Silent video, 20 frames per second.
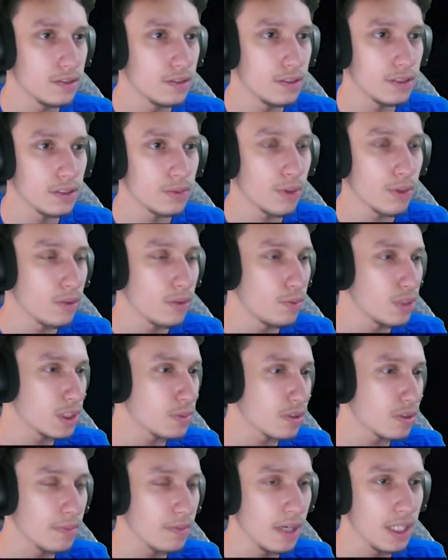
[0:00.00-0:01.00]
Just want to
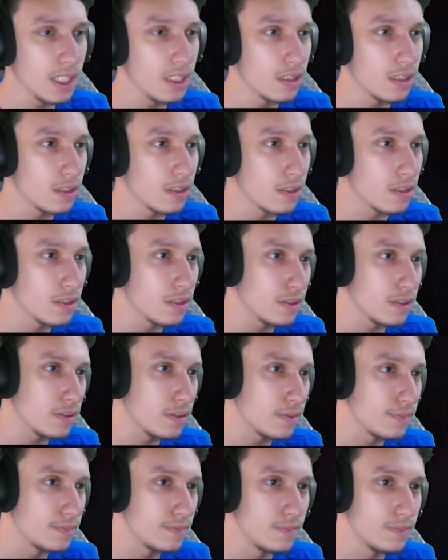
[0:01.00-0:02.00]
whisper in my ear.
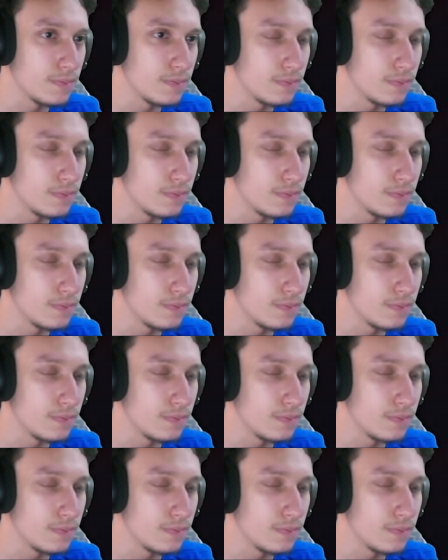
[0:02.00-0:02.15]
Mmm.